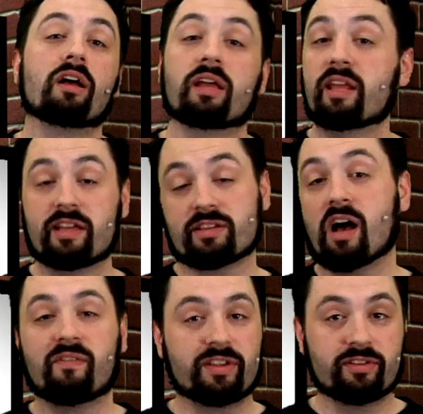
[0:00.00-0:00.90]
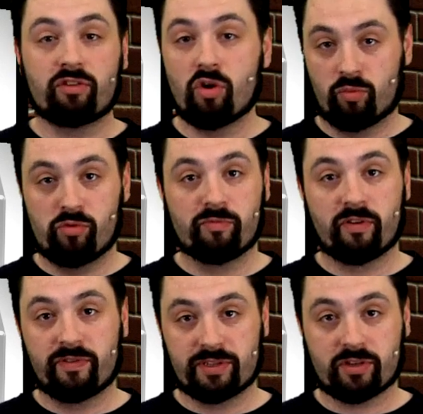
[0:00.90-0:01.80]
it has obviously no room
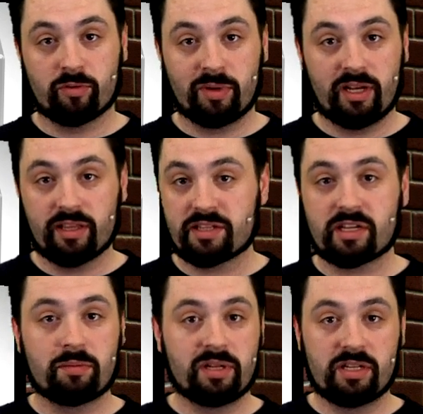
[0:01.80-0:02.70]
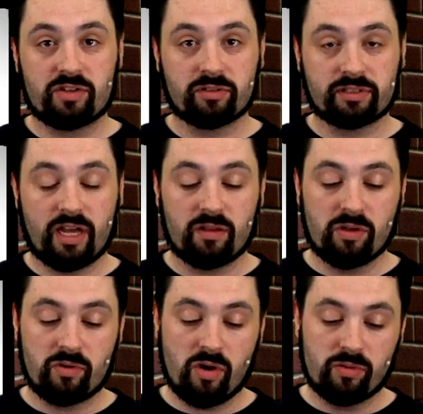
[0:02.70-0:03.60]
for physical media. That's going to be digital
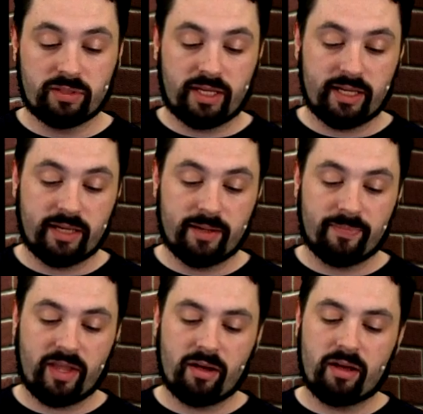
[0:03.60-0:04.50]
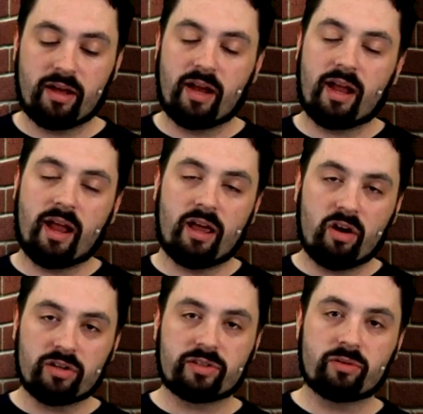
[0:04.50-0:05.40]
download only. And
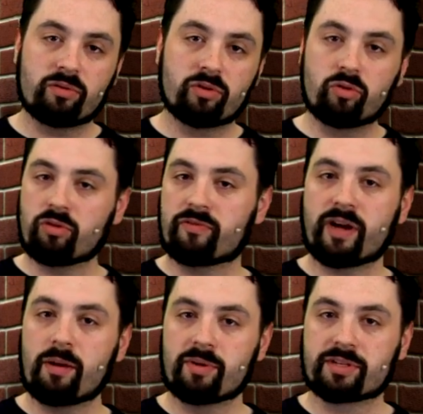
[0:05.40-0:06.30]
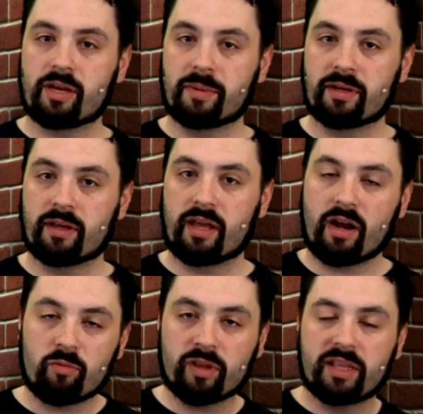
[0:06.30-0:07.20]
also, Google Fiber's coming.
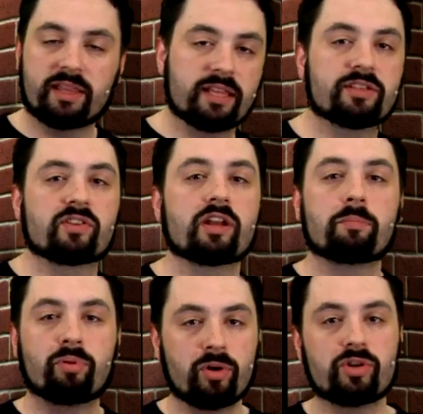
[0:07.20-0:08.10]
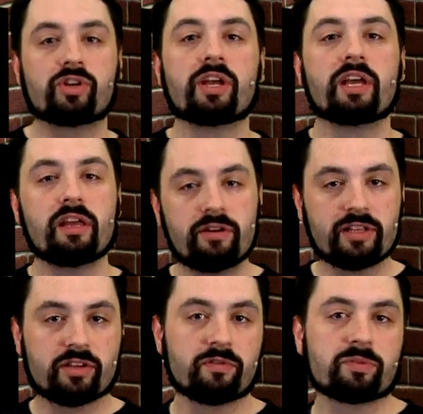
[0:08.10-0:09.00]
And I really think this is going to push
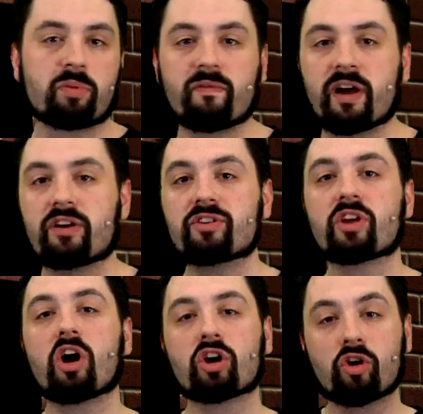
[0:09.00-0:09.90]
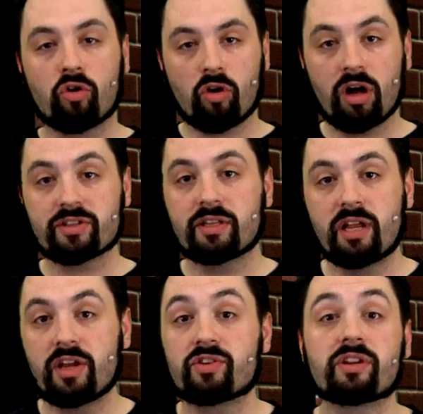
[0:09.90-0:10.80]
internet service providers across the
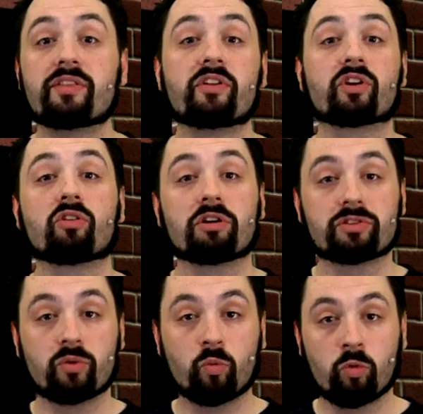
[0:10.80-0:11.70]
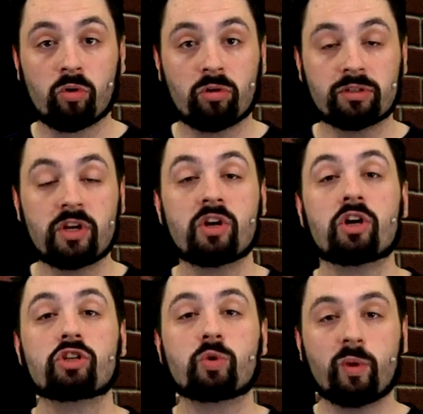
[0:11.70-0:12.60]
nation and then across the world
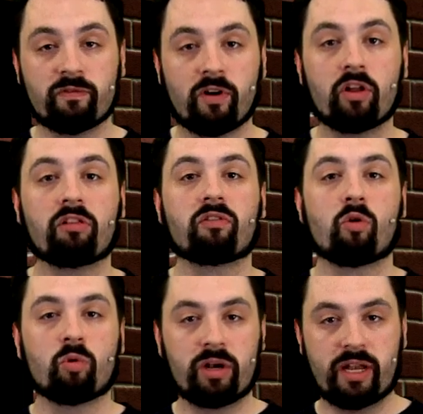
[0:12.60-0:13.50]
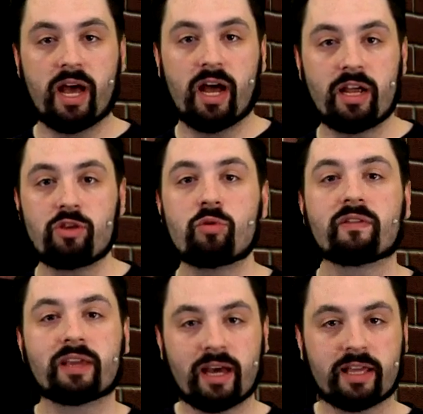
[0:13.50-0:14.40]
to evolve or die. You
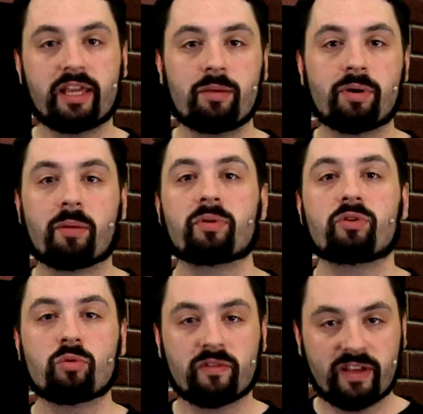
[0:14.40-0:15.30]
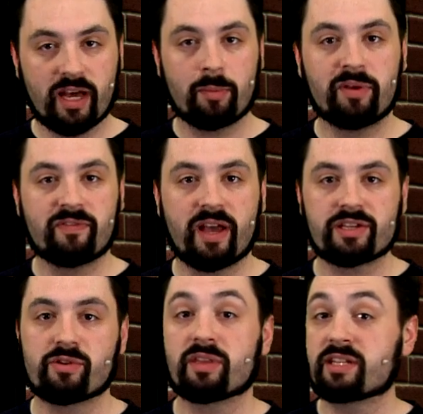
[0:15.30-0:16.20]
have got to keep up. You have got to be
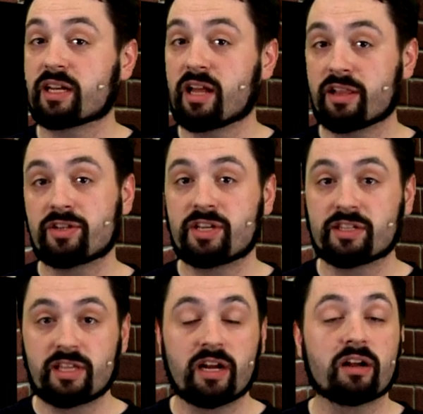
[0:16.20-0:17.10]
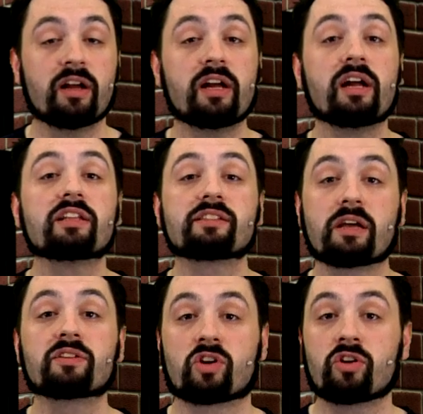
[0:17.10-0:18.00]
faster. The technology is there. It's
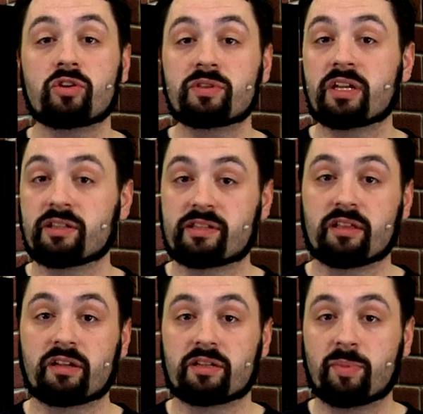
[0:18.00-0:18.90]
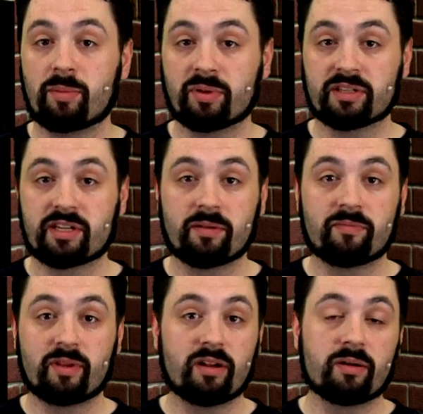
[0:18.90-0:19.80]
time to start using it and selling it to people instead
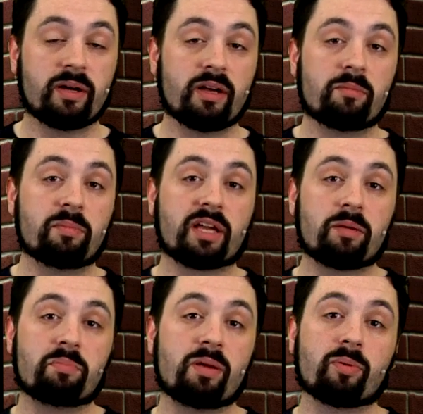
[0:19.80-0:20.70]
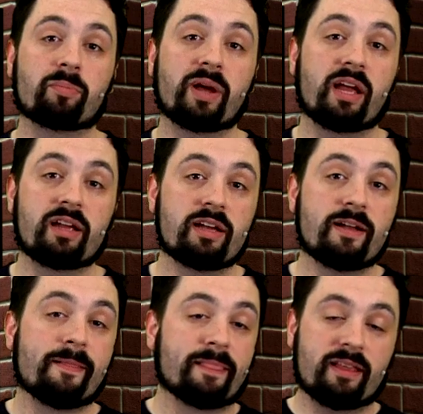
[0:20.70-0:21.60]
of, making people pay
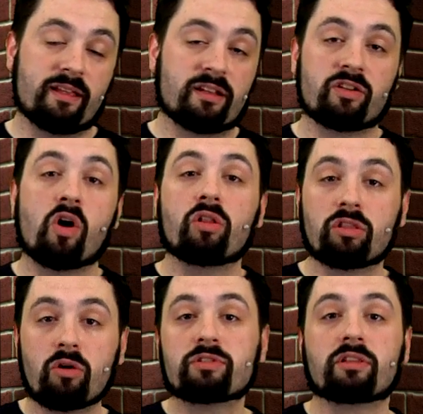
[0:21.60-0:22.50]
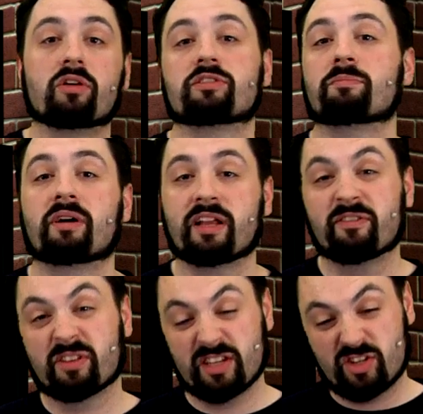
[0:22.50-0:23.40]
loads and loads of money
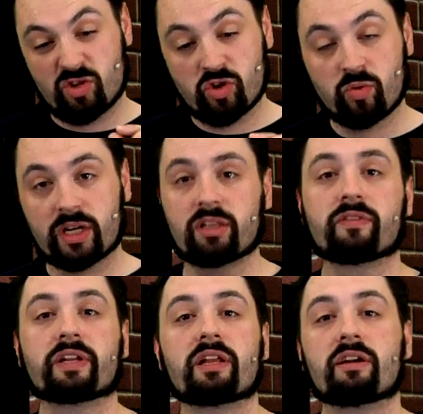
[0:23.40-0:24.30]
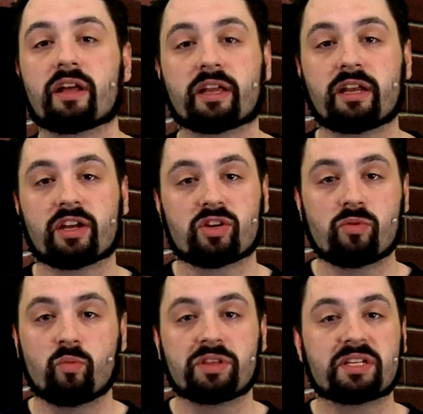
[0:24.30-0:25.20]
for this trickle of an internet
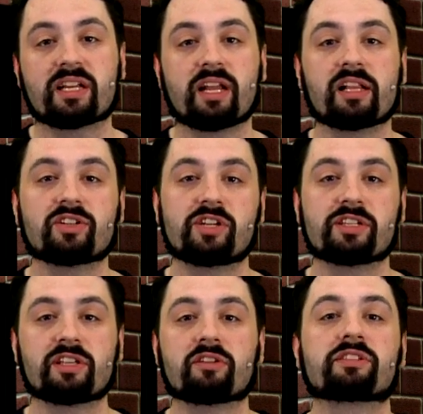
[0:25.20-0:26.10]
connection when the technology is there